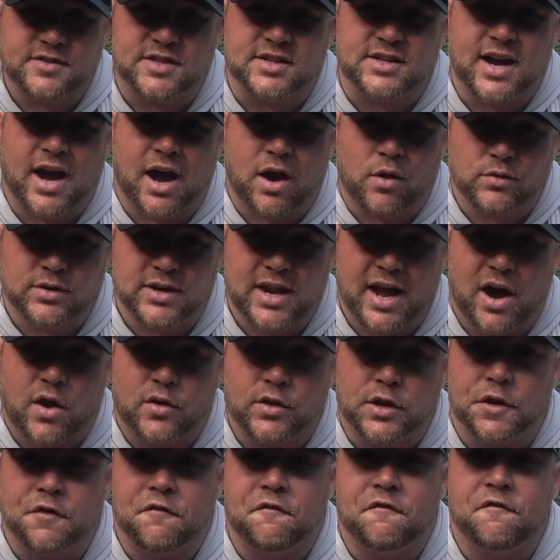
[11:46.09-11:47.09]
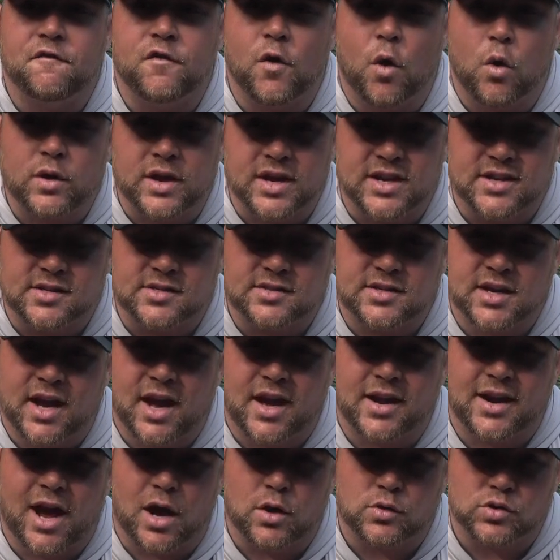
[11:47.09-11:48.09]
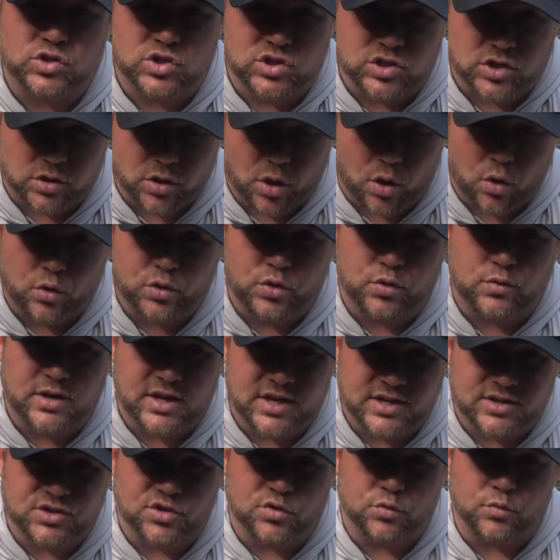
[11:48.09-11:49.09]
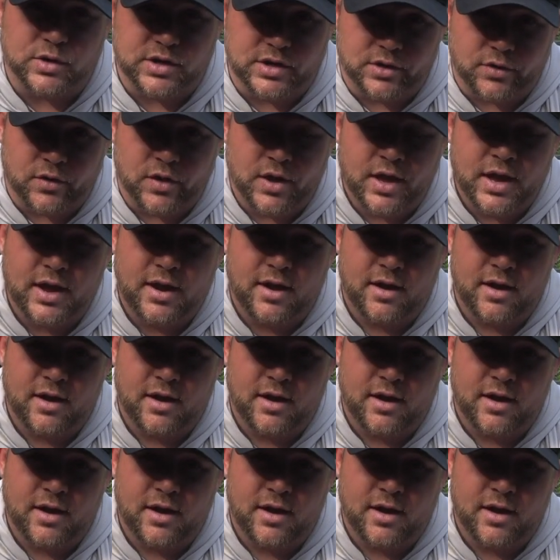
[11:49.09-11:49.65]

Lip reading: to count down and focus on how slow you need to reel,